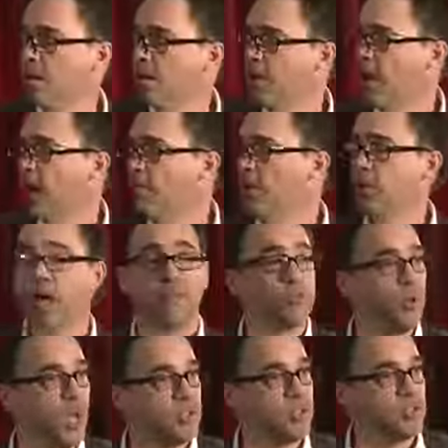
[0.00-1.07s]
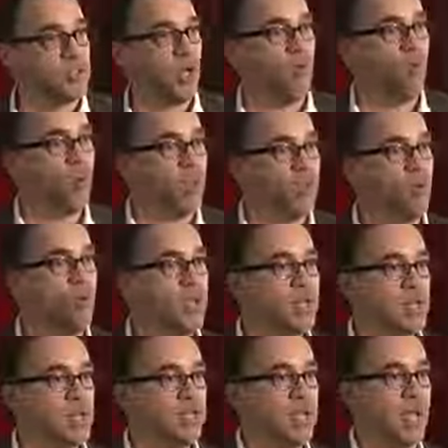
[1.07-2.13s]
But you have to ask yourself whether we
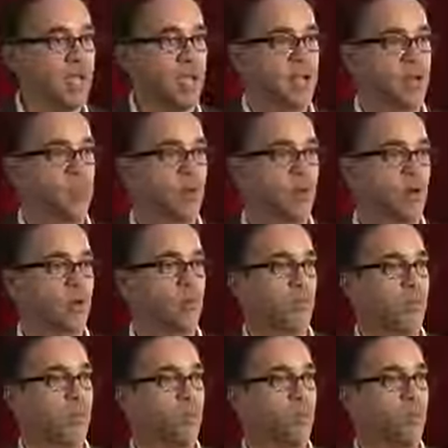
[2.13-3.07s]
need that anymore, right?